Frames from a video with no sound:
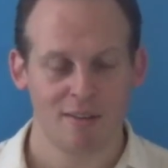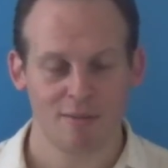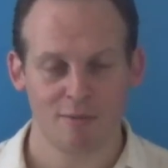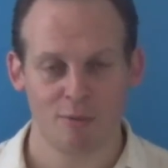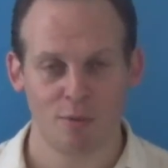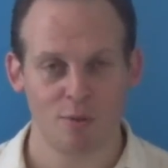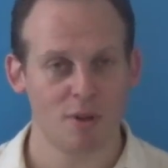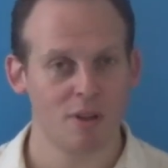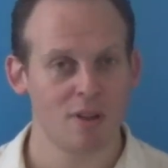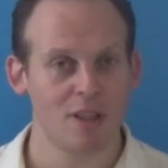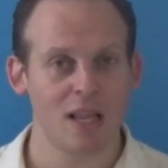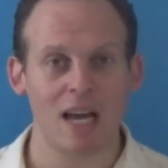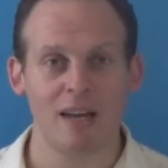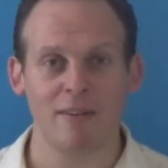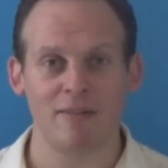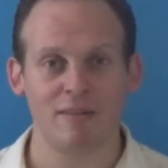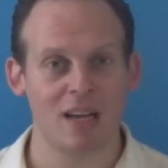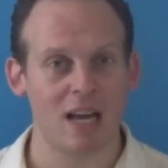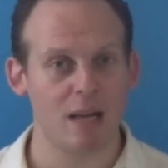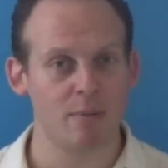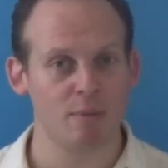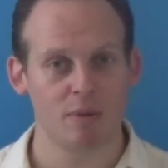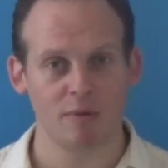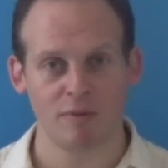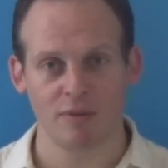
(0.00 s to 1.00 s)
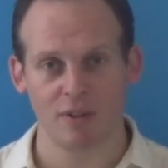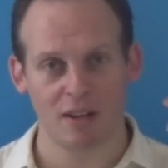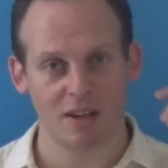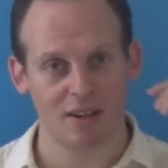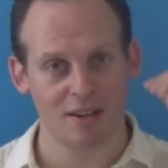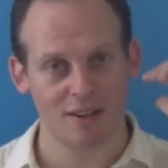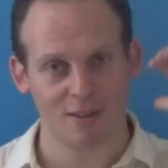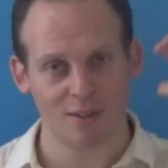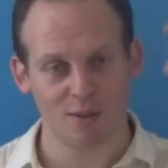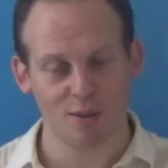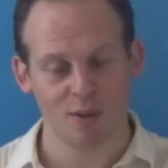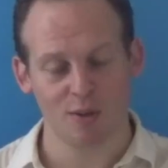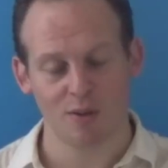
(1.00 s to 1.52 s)
for the lifetime of
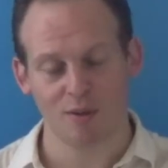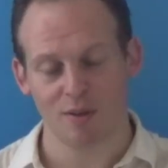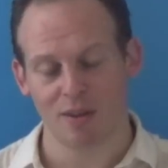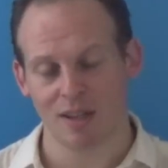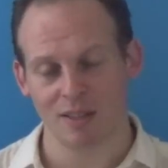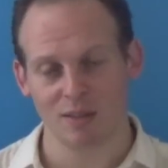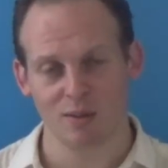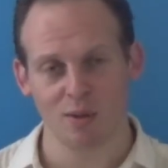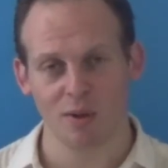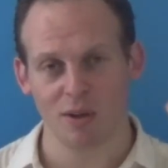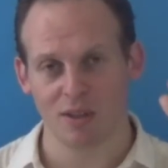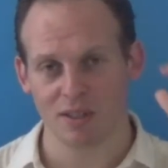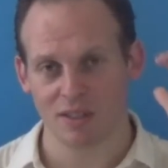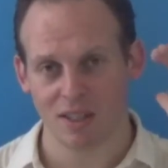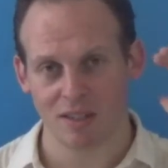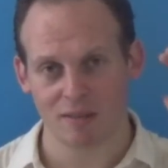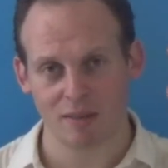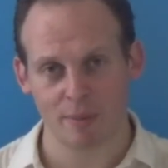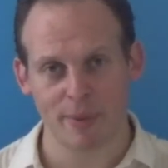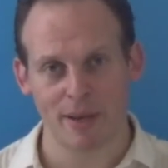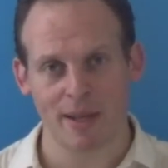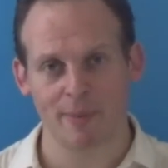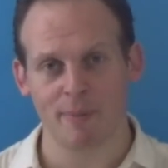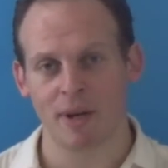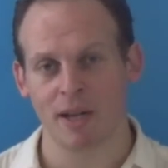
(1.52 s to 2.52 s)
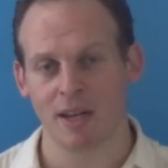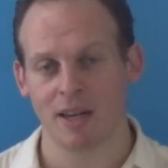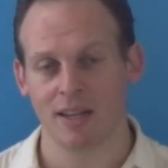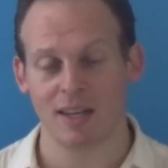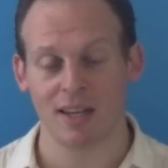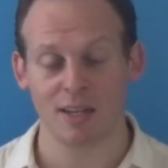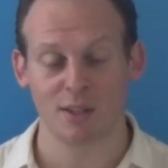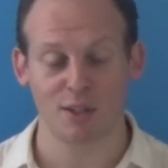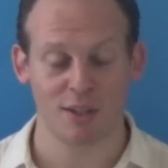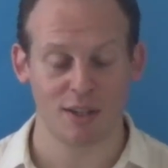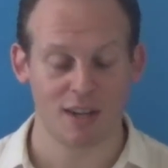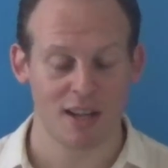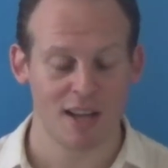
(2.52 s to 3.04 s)
their, as long as they remain my
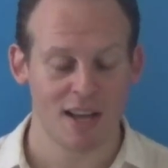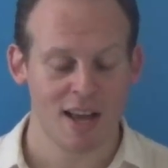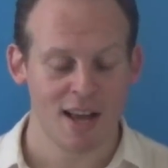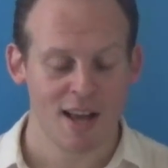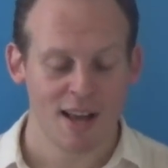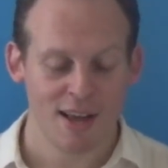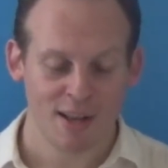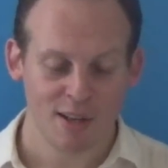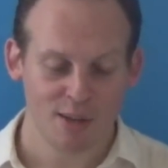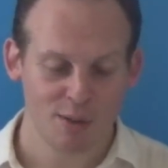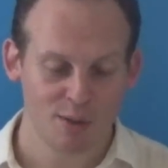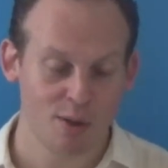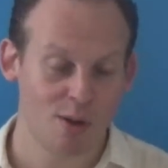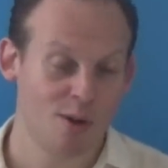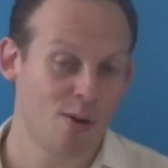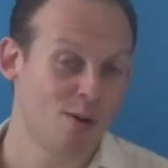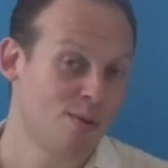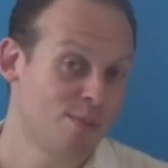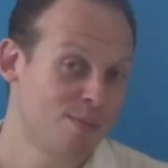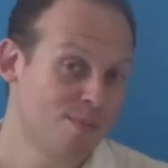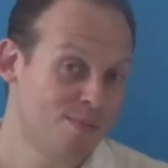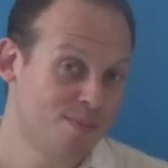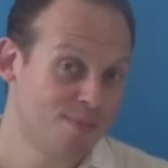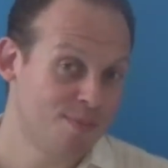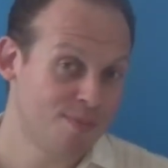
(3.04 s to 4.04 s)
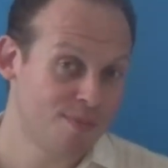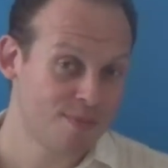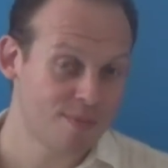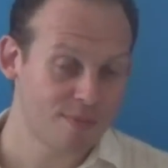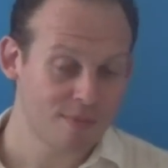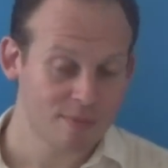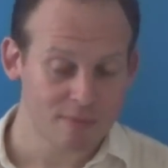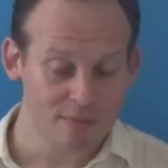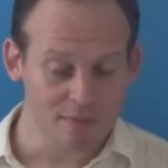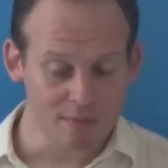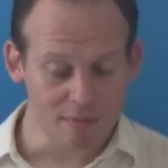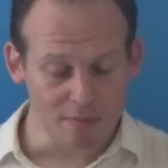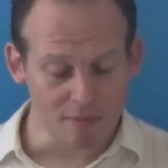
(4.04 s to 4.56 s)
connection. So,
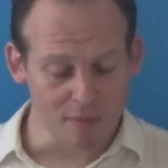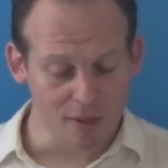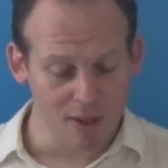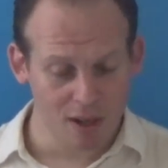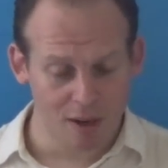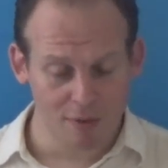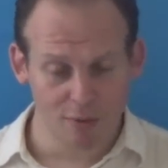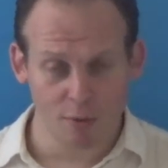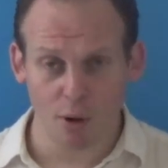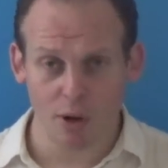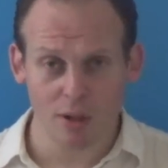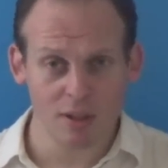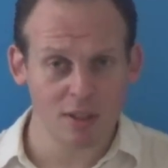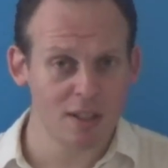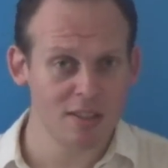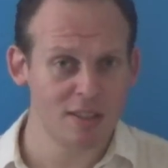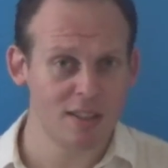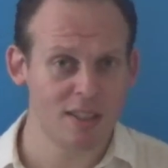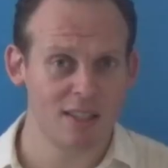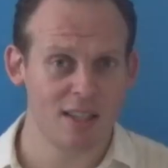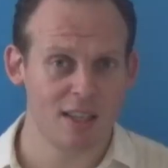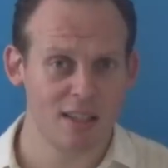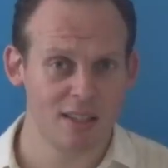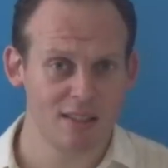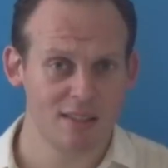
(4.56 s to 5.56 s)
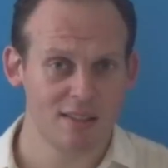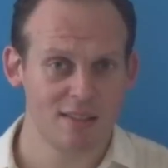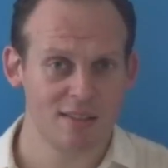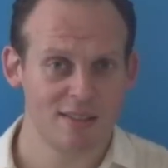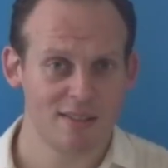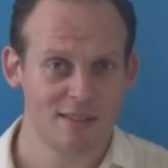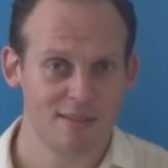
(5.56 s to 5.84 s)
of course I'll say yes.